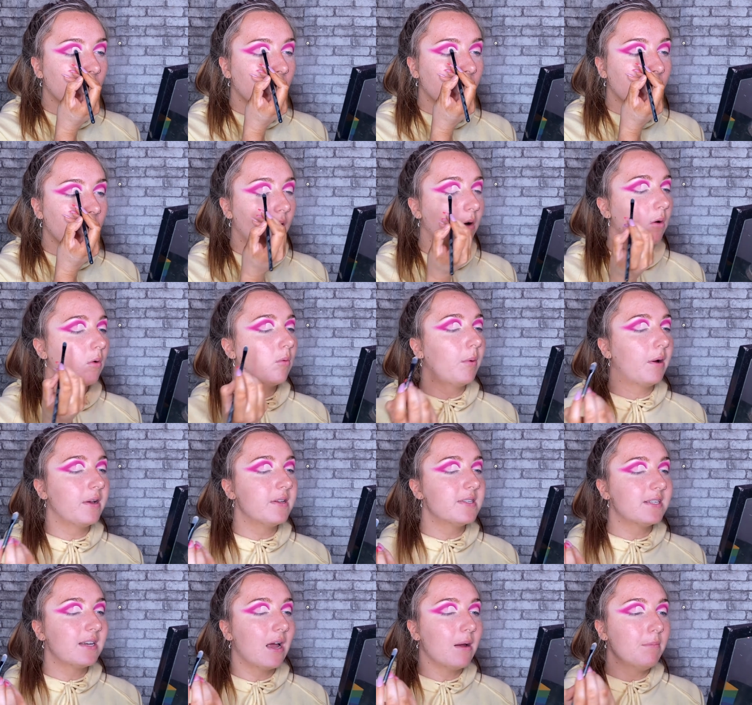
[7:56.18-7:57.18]
So by
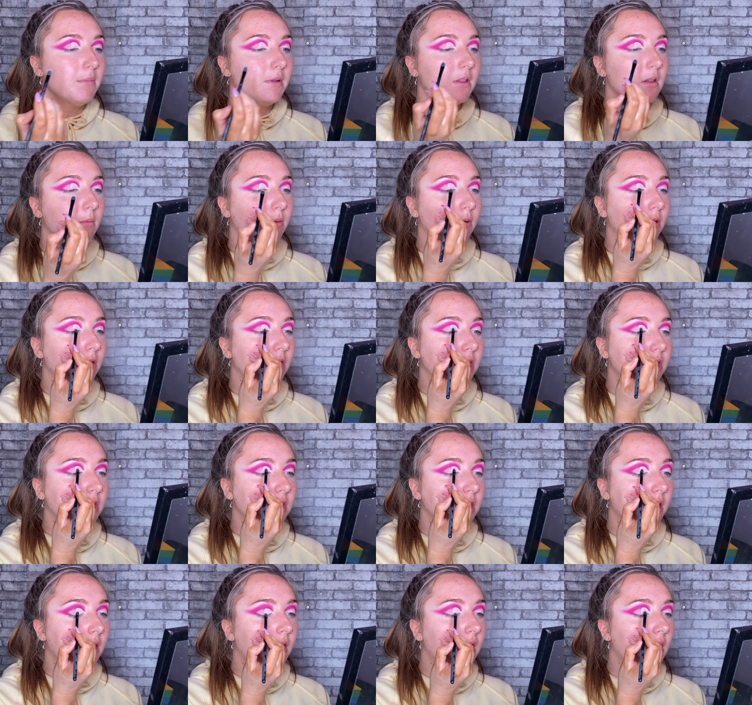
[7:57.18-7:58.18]
stamping the brush,
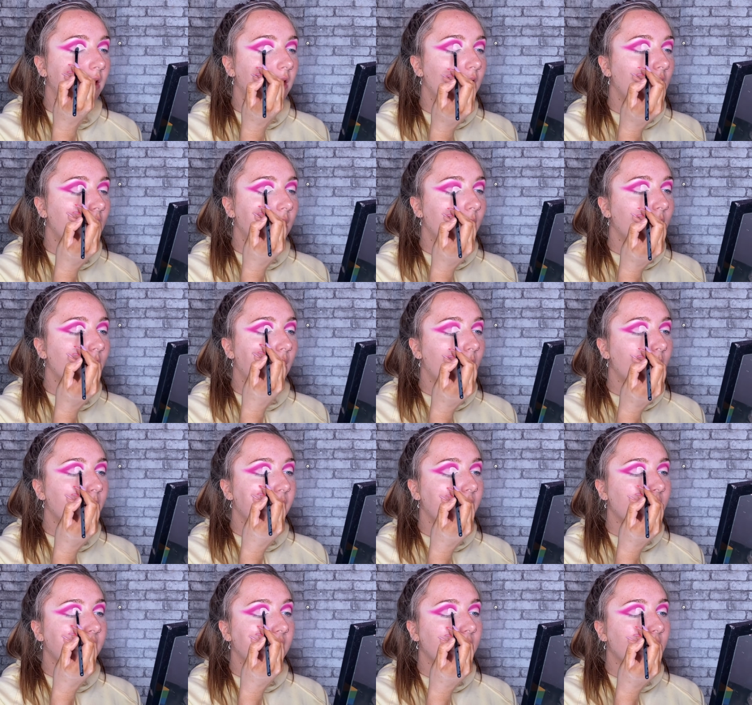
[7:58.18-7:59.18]
I'm not
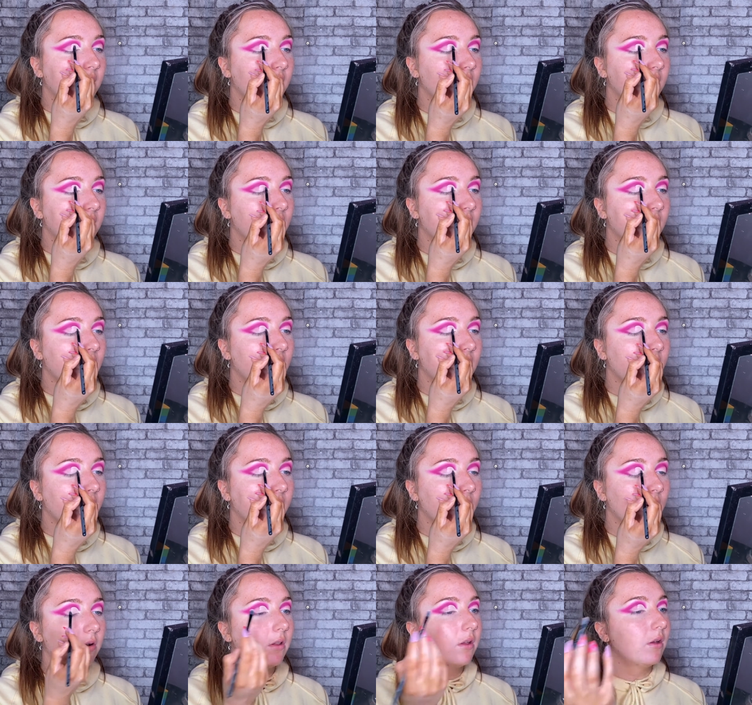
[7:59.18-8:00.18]
mixing the
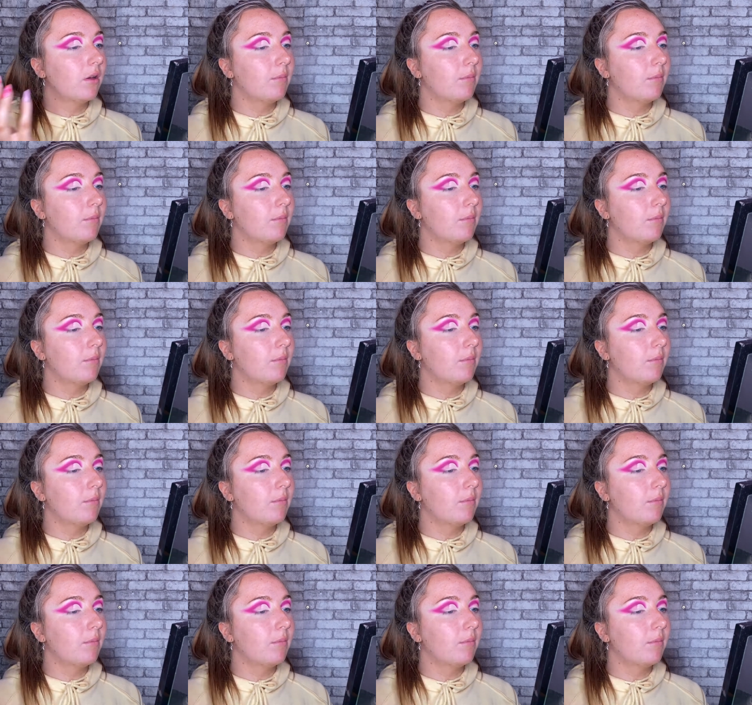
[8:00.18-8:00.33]
concealer or the